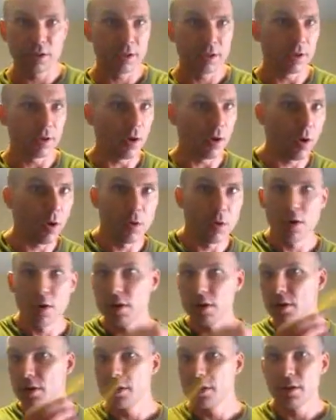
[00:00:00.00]
you know,
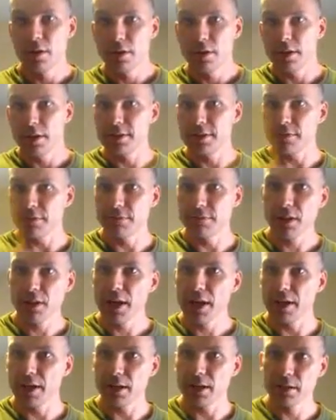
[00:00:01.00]
it's a
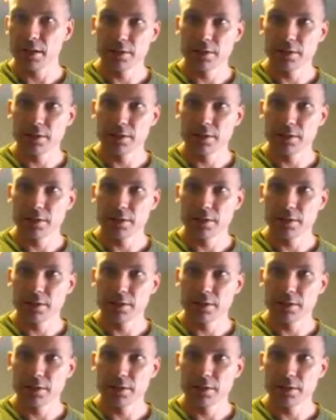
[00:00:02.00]
flail.